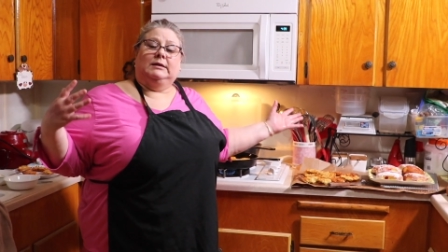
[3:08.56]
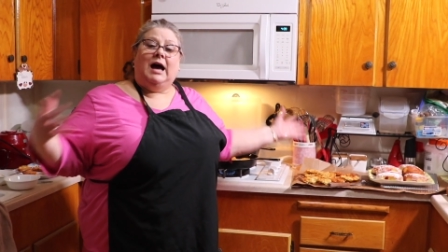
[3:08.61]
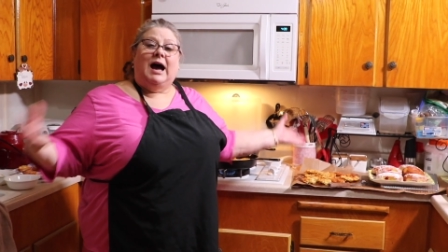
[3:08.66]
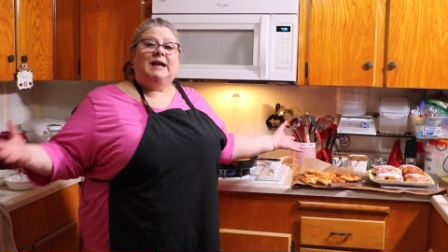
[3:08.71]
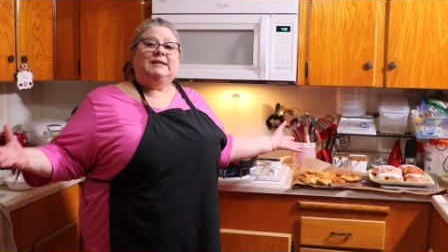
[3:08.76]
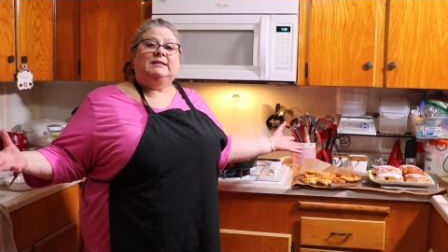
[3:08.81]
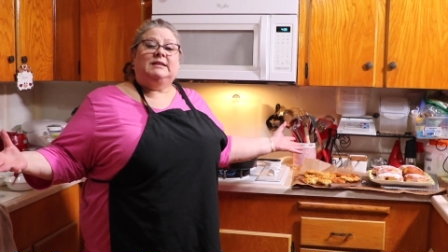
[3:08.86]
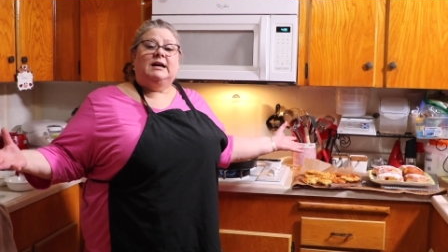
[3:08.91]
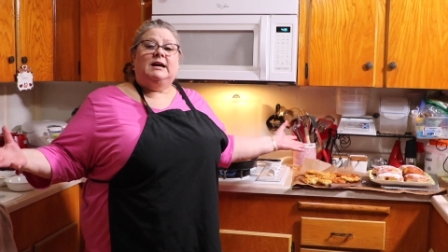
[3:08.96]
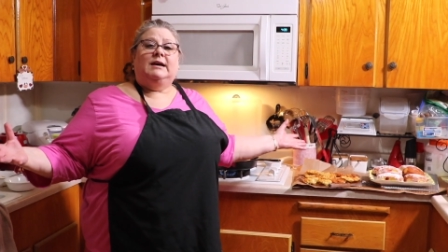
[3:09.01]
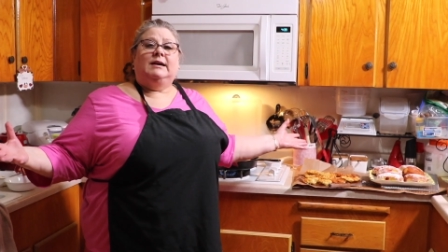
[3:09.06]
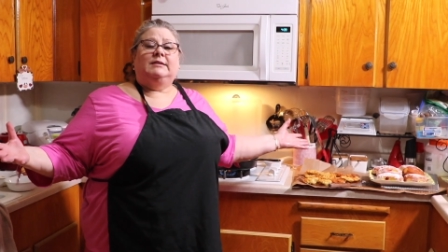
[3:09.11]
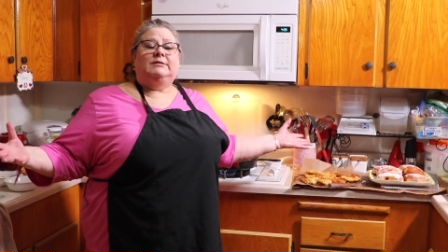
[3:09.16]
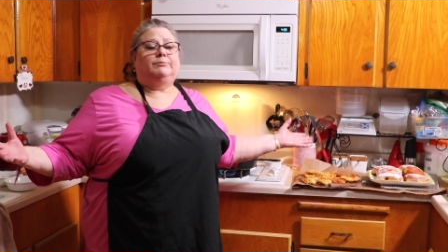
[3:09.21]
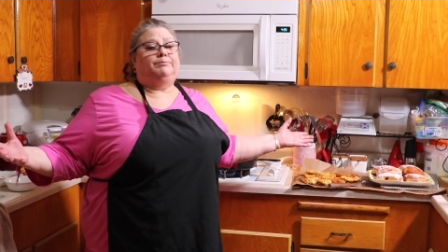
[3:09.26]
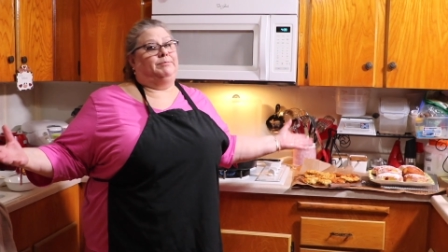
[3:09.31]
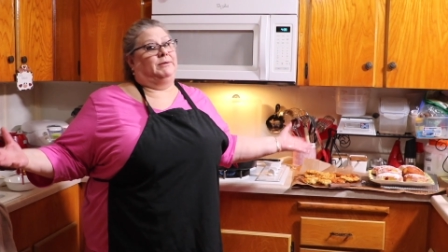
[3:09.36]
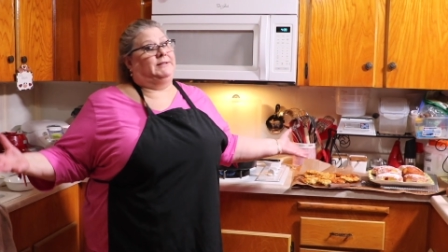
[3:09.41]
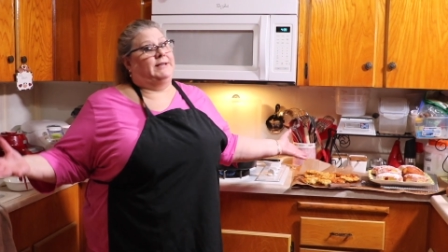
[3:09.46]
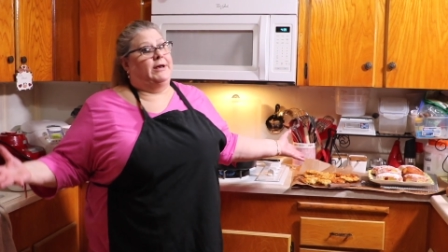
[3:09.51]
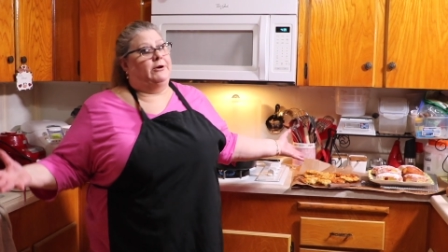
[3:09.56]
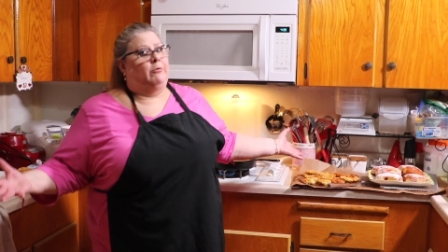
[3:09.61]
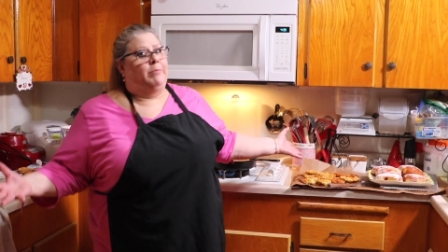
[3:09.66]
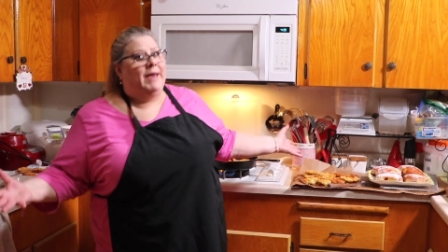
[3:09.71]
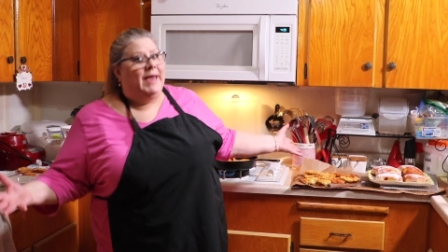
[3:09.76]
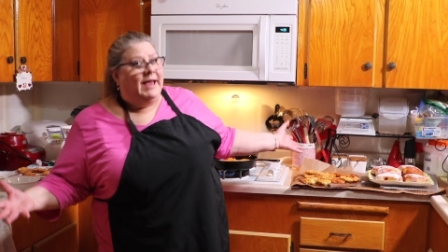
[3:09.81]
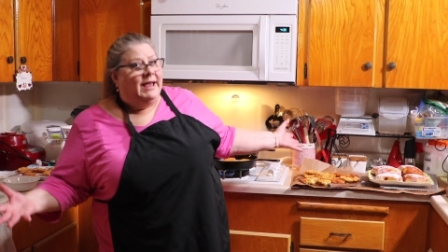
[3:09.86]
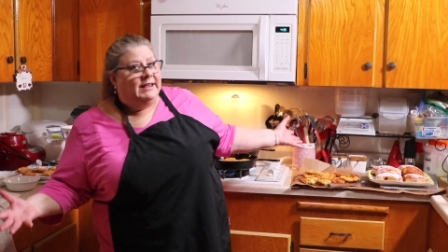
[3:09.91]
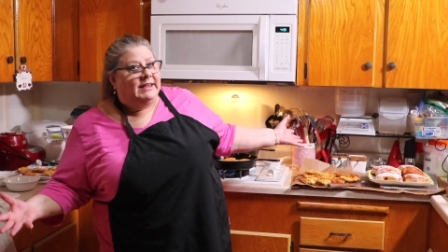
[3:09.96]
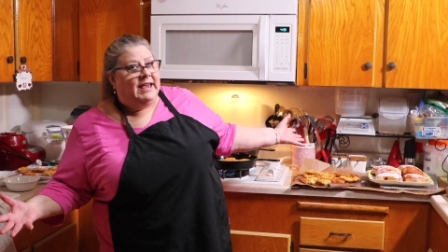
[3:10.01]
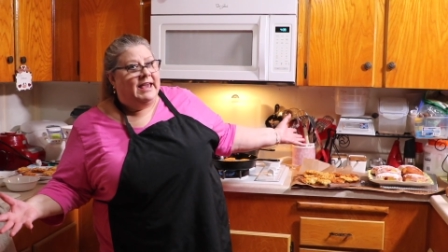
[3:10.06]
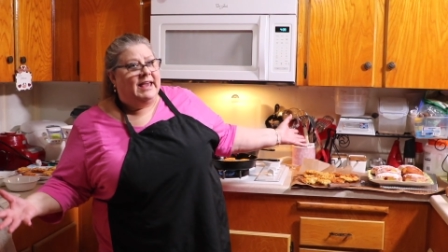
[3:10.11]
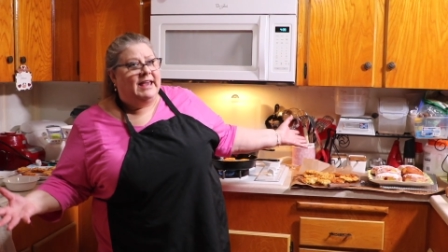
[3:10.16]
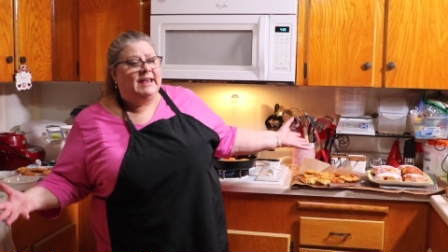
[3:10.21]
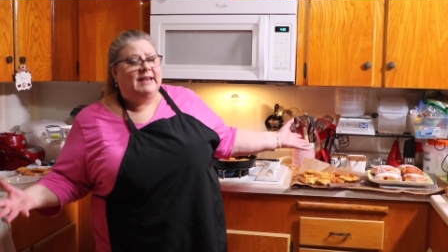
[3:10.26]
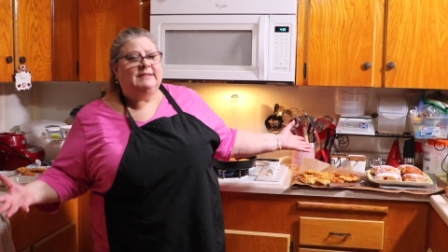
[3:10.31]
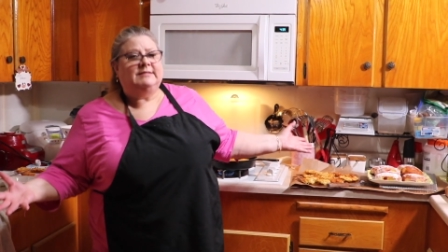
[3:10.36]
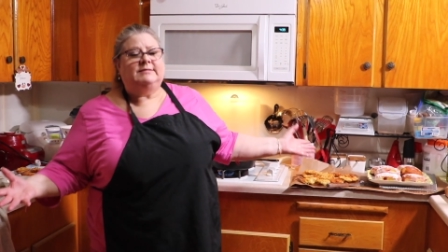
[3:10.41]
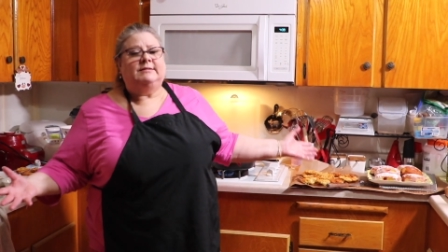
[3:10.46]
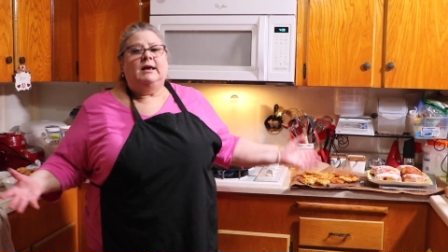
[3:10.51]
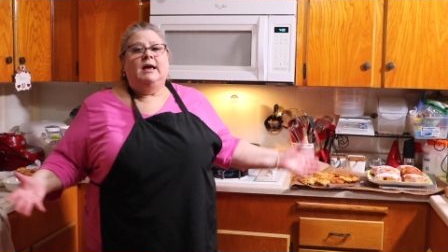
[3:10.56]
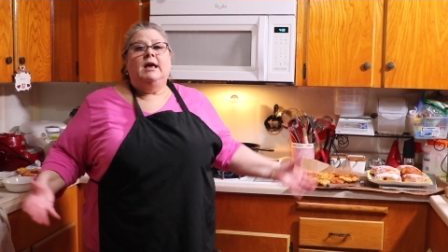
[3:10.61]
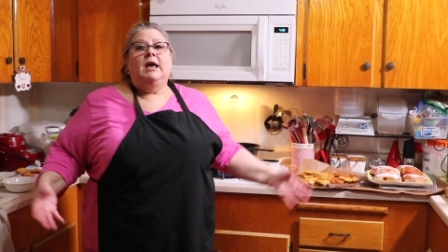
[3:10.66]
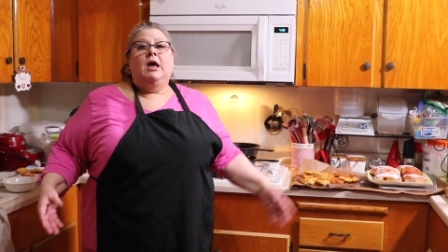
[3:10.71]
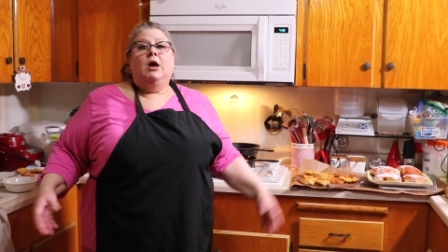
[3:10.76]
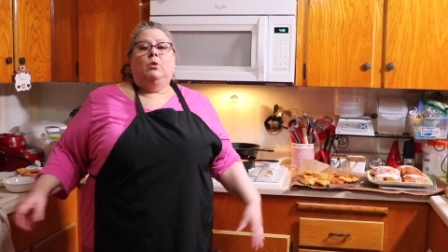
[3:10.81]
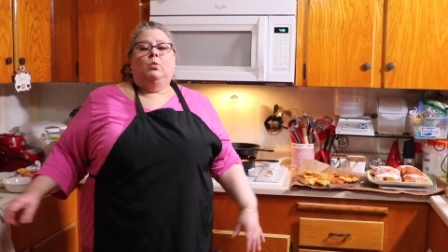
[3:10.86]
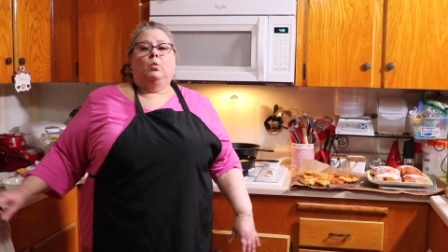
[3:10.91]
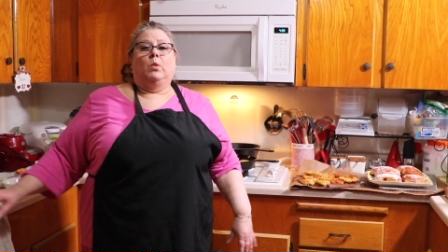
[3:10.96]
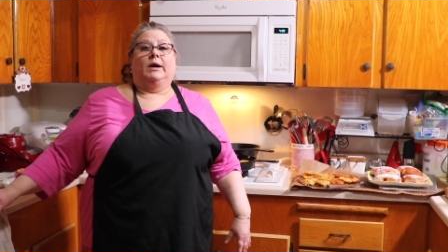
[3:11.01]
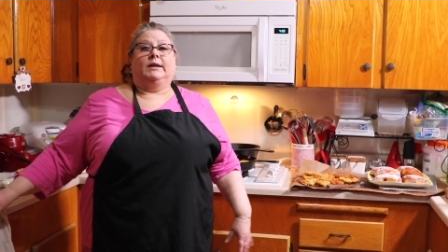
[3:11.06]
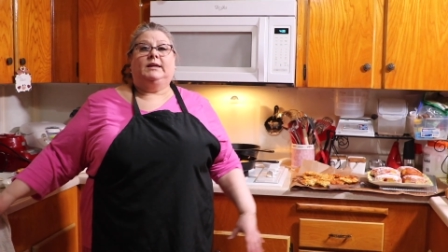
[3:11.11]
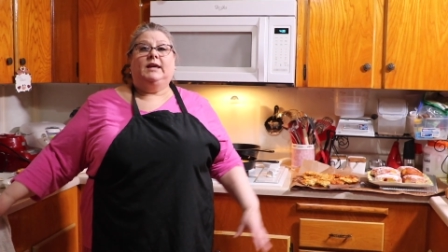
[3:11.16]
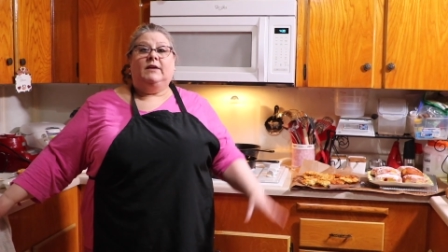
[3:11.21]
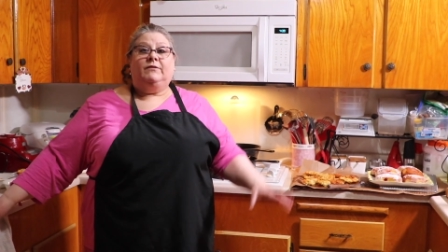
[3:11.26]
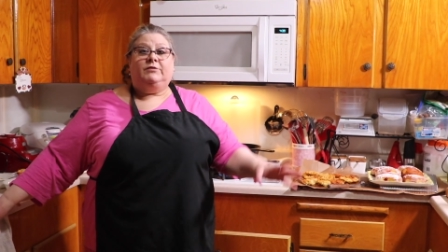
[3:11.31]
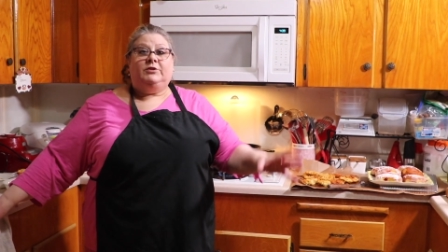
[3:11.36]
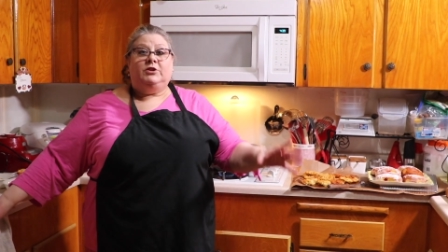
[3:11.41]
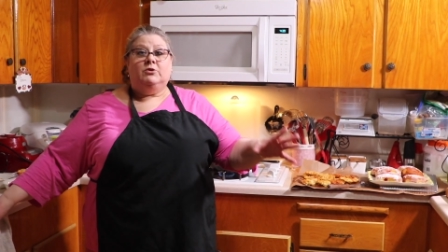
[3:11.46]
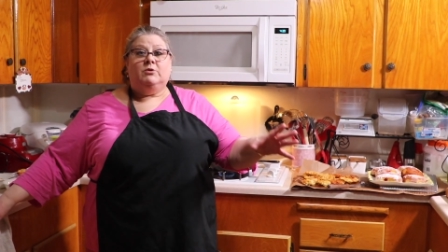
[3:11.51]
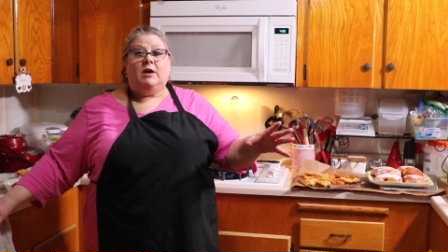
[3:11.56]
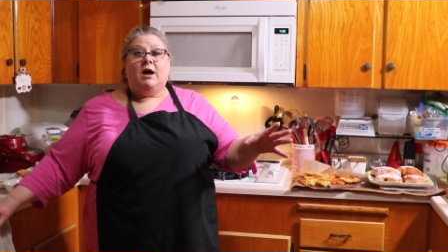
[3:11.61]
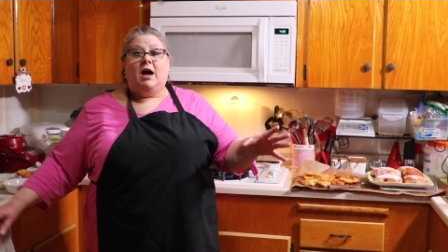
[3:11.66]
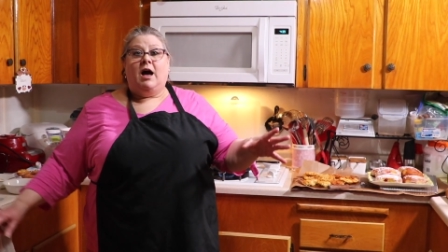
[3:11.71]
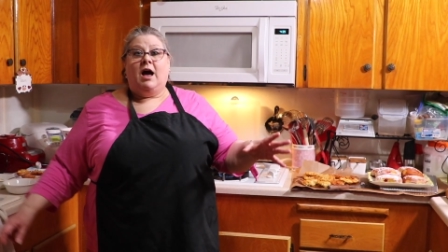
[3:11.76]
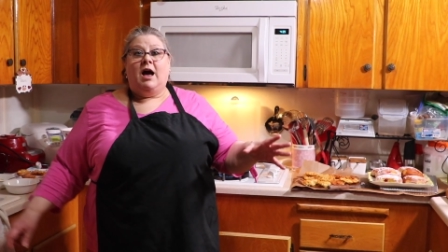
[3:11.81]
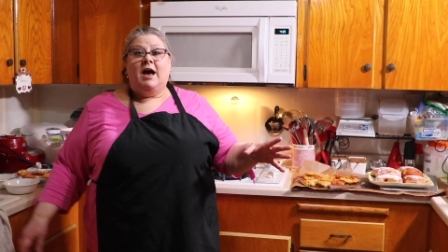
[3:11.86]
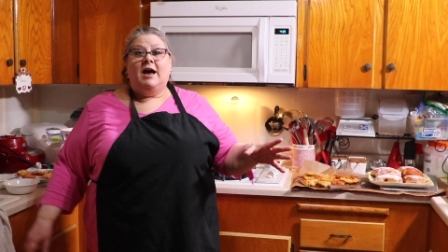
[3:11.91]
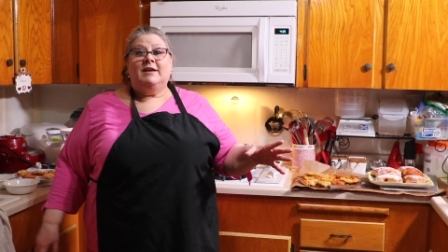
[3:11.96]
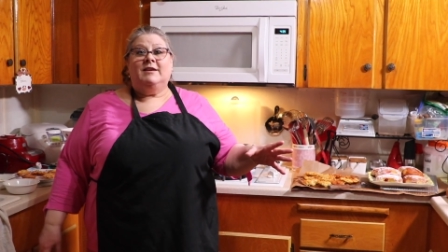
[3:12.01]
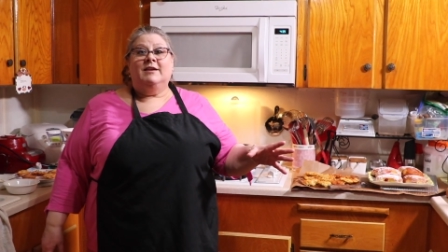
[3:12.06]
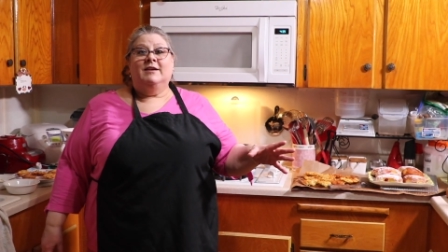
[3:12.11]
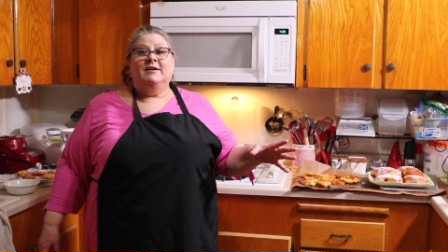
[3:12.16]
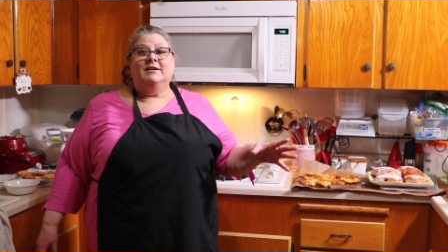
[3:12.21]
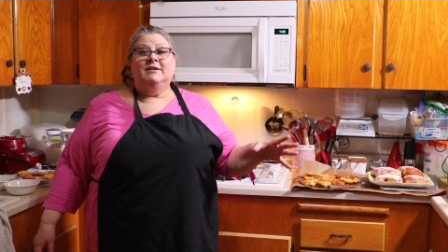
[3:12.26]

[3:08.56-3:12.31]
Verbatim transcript: latkes, potato pancakes, what gifts you got.